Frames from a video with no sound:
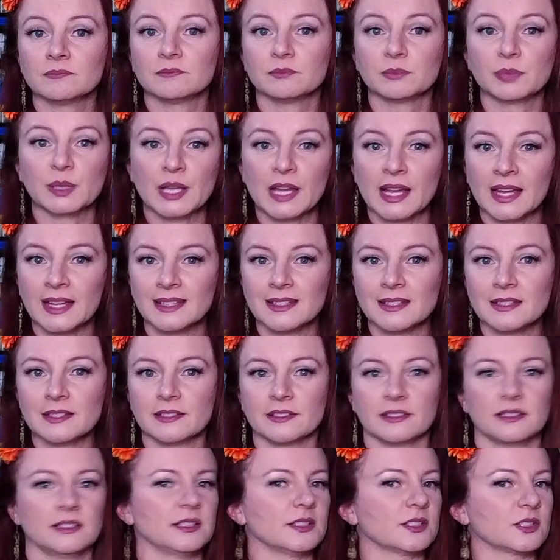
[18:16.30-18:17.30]
blend
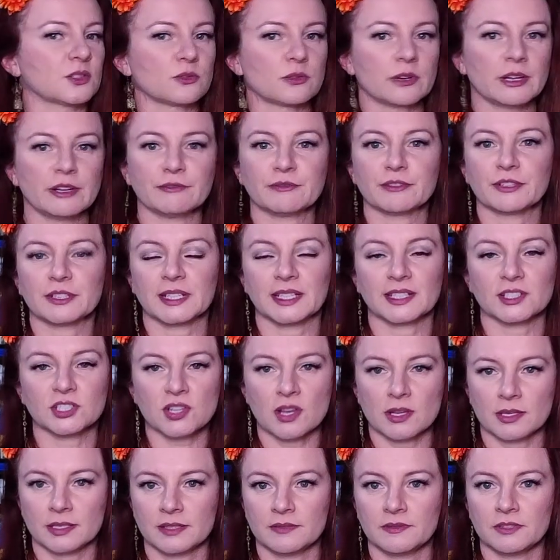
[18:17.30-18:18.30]
is great for
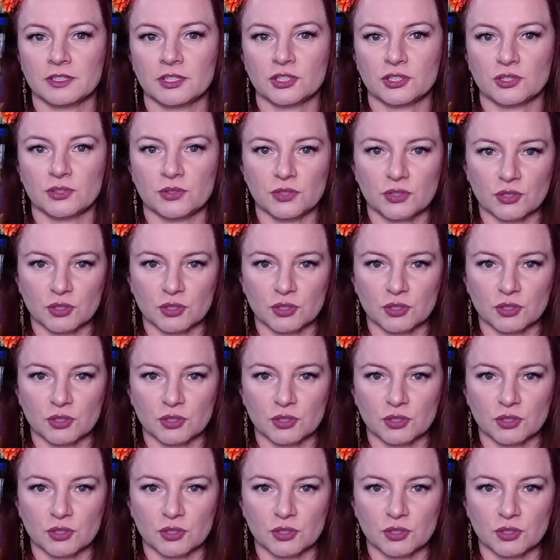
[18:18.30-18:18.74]
digestive issues.